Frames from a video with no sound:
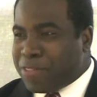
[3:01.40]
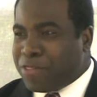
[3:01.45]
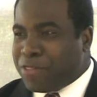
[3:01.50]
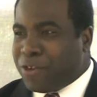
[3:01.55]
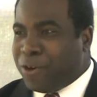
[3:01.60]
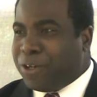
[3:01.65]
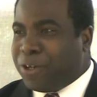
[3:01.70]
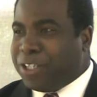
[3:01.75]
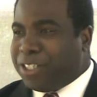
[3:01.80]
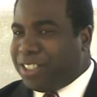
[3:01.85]

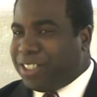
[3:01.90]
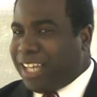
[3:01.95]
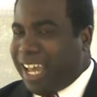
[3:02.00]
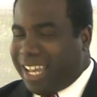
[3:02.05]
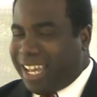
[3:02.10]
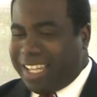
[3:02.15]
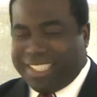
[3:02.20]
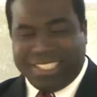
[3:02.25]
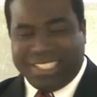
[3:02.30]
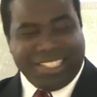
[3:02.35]
30
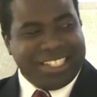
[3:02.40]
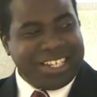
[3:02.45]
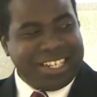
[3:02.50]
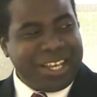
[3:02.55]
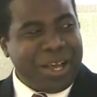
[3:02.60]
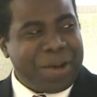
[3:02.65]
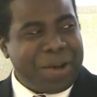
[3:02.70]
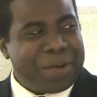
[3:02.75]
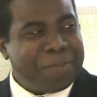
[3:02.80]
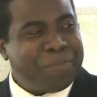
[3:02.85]
seconds to
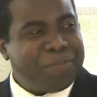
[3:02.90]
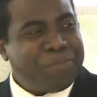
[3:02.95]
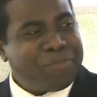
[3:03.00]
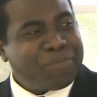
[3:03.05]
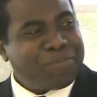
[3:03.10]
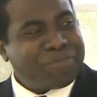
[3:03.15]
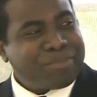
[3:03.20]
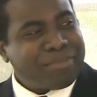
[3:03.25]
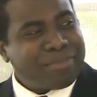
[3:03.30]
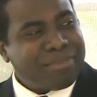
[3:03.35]
go.
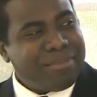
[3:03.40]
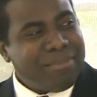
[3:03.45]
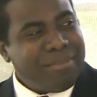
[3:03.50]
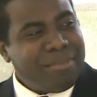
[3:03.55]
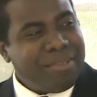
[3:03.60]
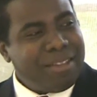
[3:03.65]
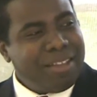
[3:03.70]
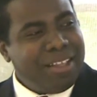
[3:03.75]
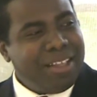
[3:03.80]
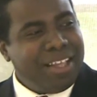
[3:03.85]

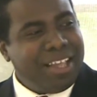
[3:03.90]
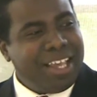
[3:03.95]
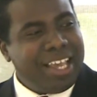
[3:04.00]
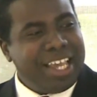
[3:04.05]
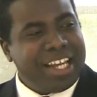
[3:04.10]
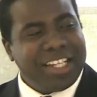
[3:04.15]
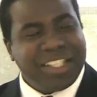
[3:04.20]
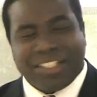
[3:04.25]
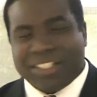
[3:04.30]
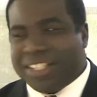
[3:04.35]

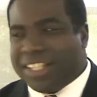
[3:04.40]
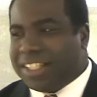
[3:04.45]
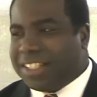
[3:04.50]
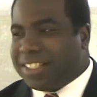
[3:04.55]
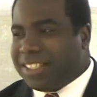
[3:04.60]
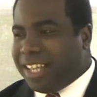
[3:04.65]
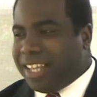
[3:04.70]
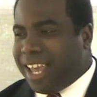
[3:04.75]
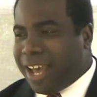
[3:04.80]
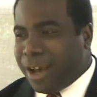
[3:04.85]
And he
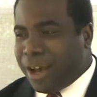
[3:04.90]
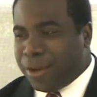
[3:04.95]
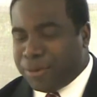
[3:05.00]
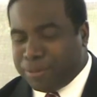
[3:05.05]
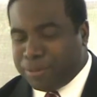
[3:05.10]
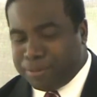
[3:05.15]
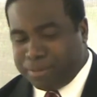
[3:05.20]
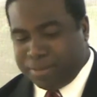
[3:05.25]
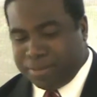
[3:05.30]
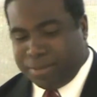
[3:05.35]
sits
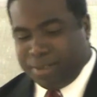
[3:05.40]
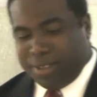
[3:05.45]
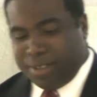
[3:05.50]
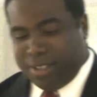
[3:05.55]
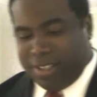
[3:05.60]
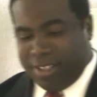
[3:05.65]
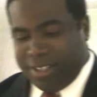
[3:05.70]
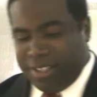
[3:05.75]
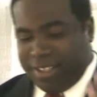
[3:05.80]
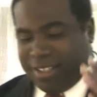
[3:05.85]
down,
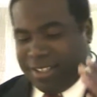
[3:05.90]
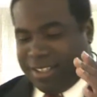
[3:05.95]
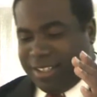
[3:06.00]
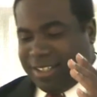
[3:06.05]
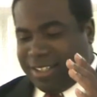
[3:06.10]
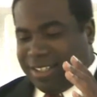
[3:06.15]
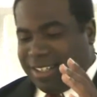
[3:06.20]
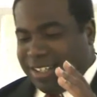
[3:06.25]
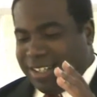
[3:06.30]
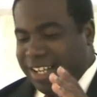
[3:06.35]

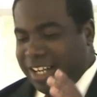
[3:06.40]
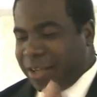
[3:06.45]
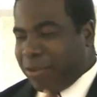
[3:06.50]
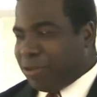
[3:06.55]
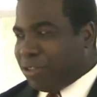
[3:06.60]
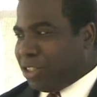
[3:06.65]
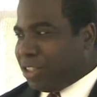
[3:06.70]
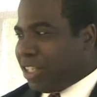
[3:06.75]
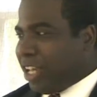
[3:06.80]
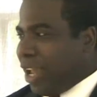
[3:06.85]
and he
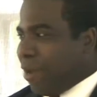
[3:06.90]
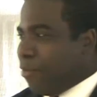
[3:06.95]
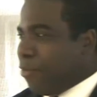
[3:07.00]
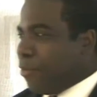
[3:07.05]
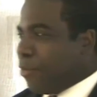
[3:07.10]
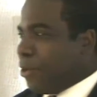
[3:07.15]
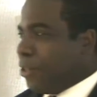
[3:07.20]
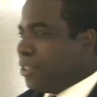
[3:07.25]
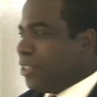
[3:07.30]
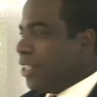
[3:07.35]
was the type
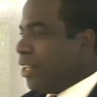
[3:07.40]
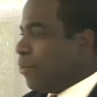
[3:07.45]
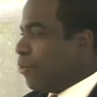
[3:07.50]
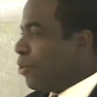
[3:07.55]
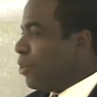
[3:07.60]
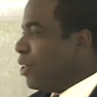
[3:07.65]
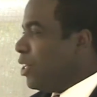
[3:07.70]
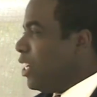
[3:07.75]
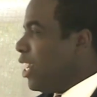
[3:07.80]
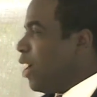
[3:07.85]
of person that
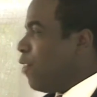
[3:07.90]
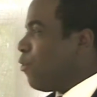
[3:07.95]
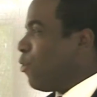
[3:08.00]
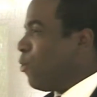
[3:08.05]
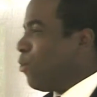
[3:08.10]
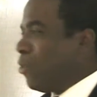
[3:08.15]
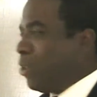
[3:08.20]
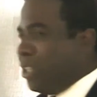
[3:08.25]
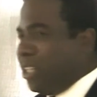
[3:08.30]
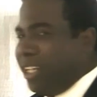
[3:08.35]
really never
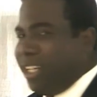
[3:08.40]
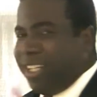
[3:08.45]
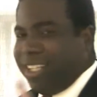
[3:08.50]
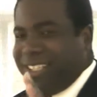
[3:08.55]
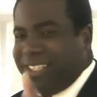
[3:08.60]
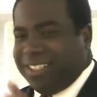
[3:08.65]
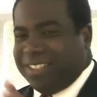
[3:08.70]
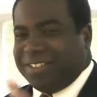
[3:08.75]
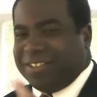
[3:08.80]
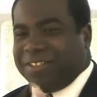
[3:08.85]
really
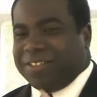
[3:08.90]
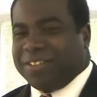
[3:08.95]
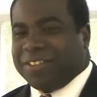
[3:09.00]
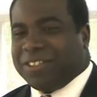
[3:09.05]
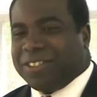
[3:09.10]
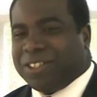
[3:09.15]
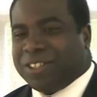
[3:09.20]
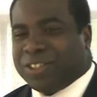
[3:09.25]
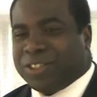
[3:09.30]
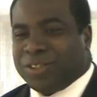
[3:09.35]

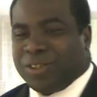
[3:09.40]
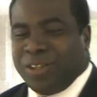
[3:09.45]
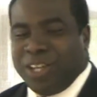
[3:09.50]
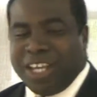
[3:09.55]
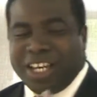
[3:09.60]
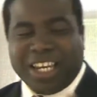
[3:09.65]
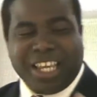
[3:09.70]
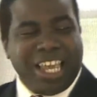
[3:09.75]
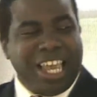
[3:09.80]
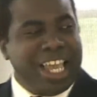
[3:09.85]

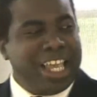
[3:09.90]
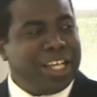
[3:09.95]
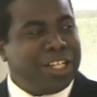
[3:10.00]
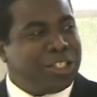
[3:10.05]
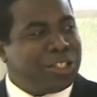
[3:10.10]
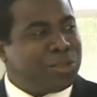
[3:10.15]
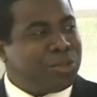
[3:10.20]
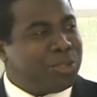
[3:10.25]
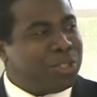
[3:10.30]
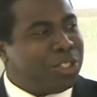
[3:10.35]

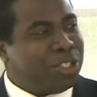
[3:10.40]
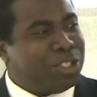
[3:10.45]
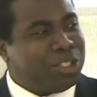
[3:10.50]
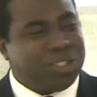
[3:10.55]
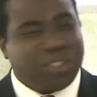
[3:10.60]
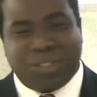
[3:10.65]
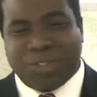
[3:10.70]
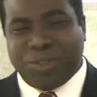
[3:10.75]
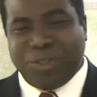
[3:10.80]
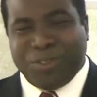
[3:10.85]
engaged with his
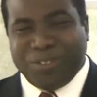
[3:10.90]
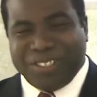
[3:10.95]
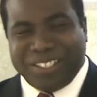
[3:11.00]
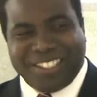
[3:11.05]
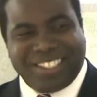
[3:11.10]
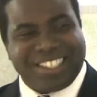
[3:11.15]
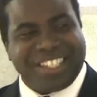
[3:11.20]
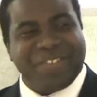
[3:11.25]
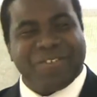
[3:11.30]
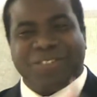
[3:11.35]

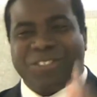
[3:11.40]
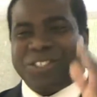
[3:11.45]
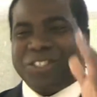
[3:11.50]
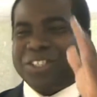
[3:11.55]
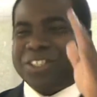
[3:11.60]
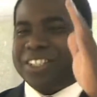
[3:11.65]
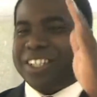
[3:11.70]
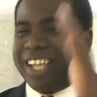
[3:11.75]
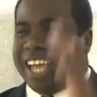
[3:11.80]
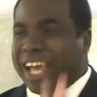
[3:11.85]
students. He would
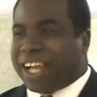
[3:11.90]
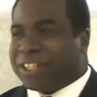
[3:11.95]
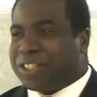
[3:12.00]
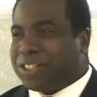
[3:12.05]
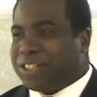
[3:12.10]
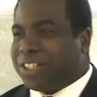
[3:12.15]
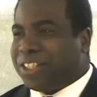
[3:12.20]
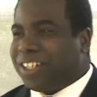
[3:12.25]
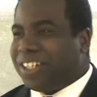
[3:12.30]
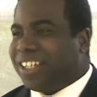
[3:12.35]
just
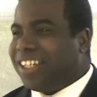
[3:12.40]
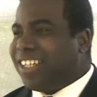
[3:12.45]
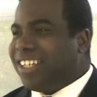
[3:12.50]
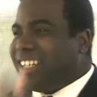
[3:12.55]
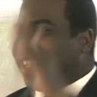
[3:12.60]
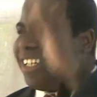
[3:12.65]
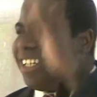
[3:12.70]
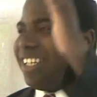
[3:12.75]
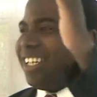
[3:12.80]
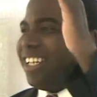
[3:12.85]
lecture,
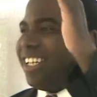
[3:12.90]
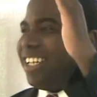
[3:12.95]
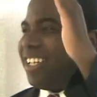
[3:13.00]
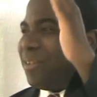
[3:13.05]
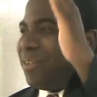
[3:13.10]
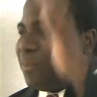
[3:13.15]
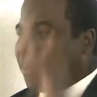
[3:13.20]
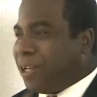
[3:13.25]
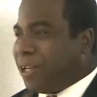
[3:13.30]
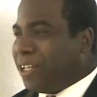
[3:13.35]

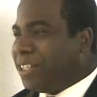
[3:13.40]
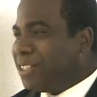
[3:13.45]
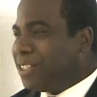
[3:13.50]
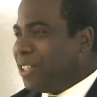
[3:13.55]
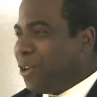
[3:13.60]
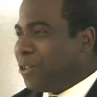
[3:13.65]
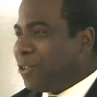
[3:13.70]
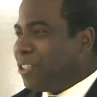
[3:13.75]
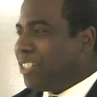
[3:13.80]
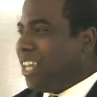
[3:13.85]
put his
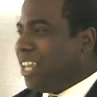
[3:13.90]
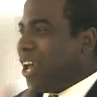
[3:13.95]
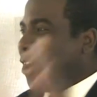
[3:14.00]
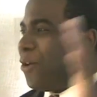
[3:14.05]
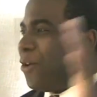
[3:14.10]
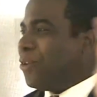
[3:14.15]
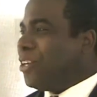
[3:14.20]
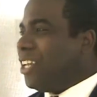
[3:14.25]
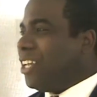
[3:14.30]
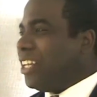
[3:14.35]
notes
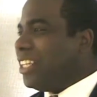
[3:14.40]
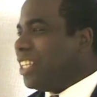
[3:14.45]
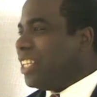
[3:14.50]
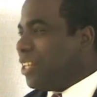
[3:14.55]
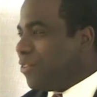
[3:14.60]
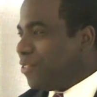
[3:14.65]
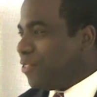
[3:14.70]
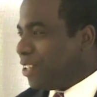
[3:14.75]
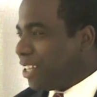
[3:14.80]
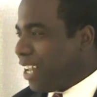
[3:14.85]
down, and
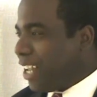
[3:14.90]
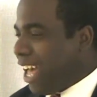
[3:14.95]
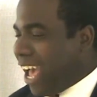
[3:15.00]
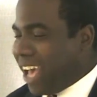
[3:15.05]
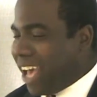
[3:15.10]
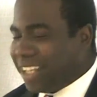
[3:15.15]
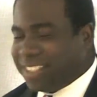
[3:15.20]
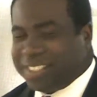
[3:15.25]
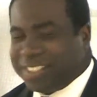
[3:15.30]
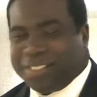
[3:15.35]
leave the
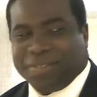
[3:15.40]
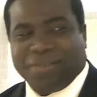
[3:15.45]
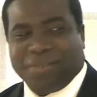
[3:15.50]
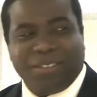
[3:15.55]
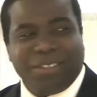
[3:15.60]
class.